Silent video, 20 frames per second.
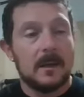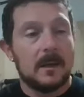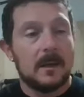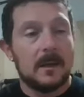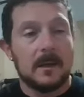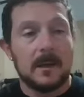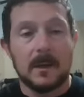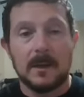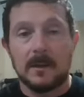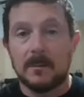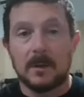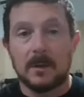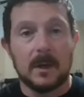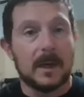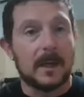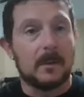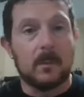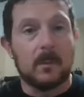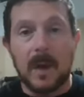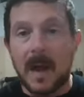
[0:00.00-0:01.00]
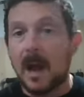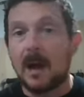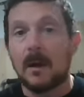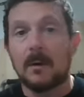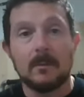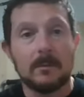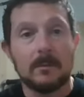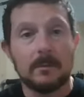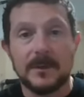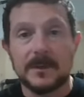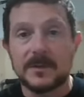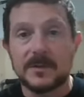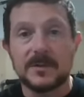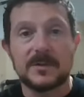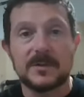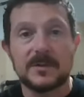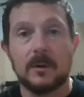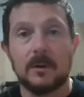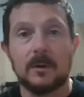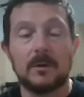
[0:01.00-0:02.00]
they were like, wow, this
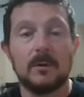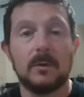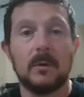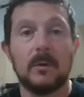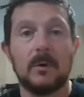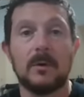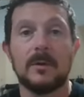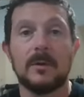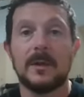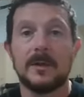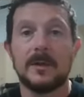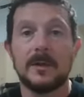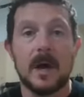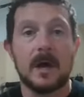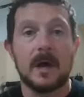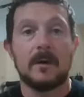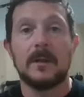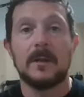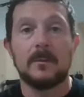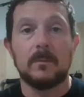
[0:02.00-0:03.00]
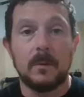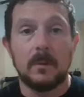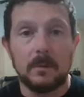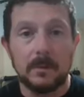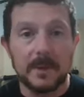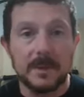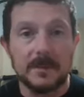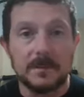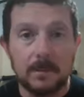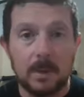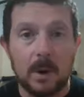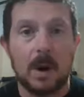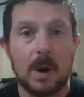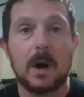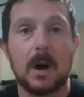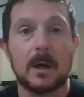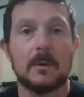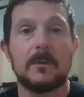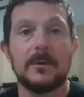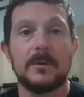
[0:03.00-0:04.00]
is so cool that not only will we
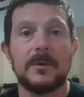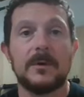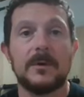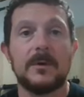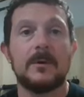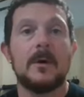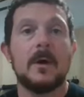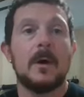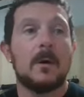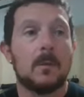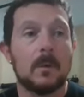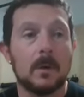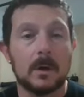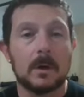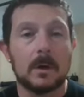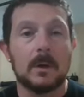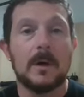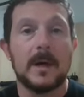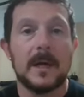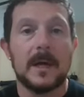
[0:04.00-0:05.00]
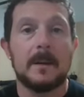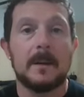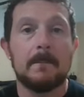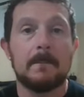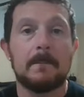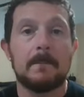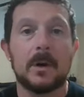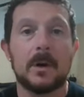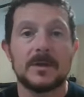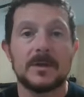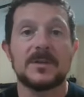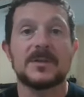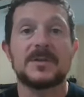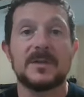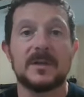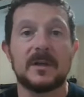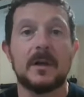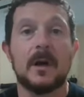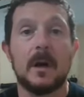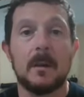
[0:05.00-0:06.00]
partner with you, we're going to go ahead and purchase
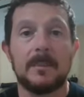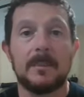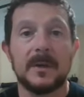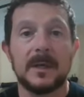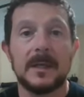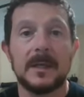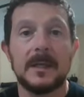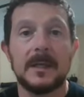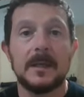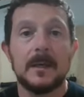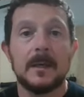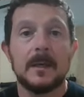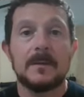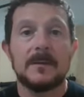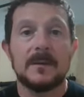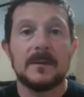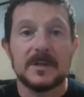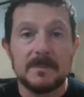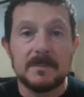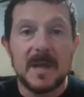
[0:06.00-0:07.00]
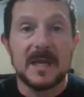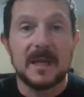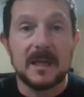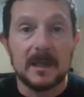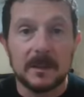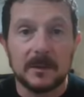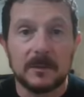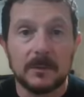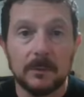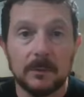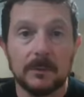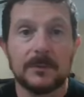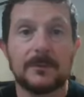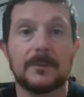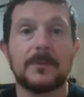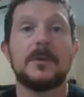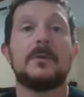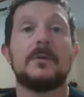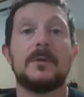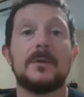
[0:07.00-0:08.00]
the company that is making the tools
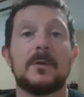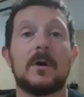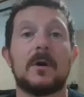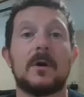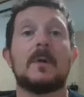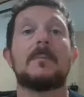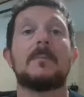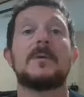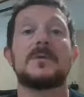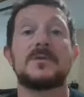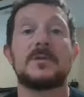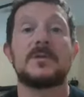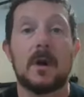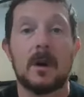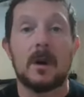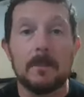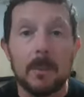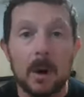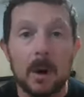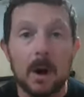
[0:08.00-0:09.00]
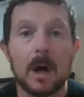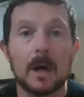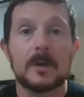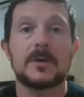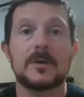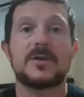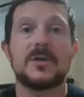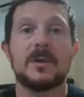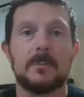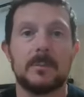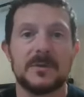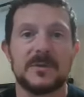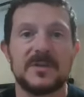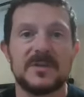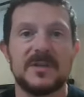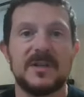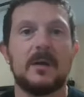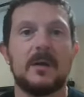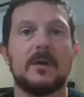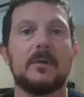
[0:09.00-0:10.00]
for you in Europe. And so our partnership was
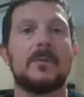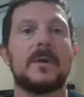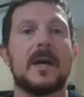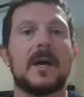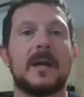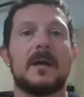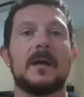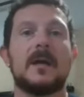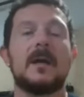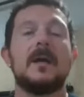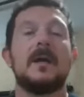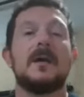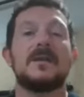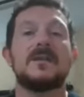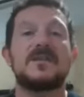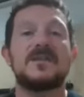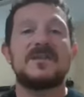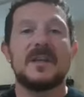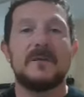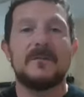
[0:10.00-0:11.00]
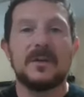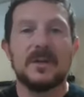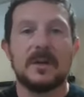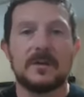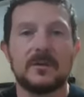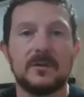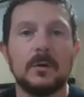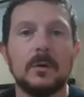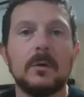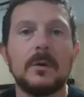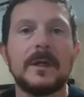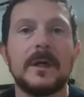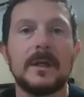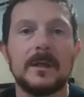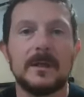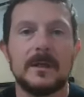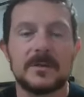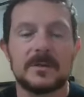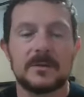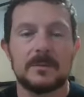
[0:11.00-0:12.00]
sealed, and we had a 7-year tooling
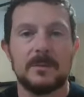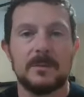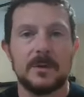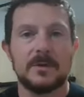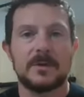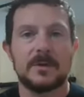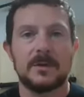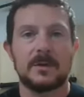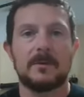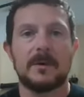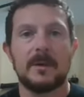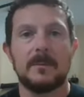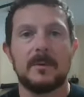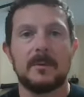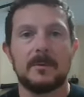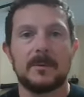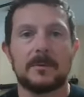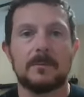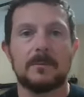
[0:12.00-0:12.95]
and distribution agreement with